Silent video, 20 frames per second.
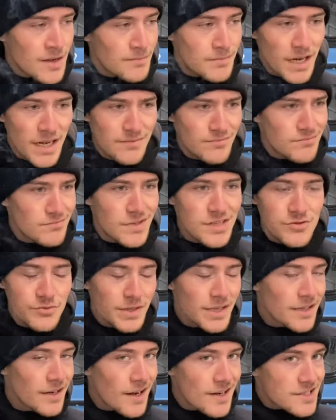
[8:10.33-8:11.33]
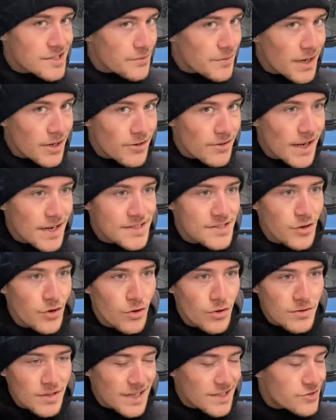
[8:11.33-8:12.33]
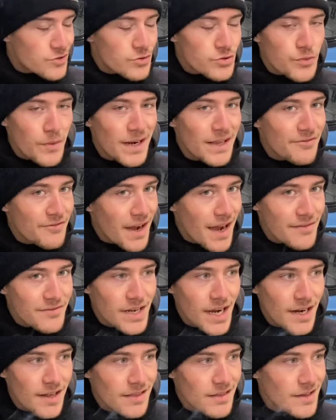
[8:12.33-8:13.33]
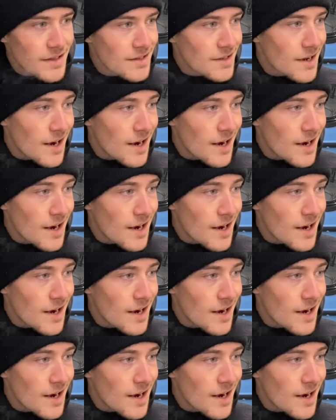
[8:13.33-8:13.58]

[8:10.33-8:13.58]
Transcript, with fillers: But it's really not. It's 300 yen as a whole, like 225 kind of thing.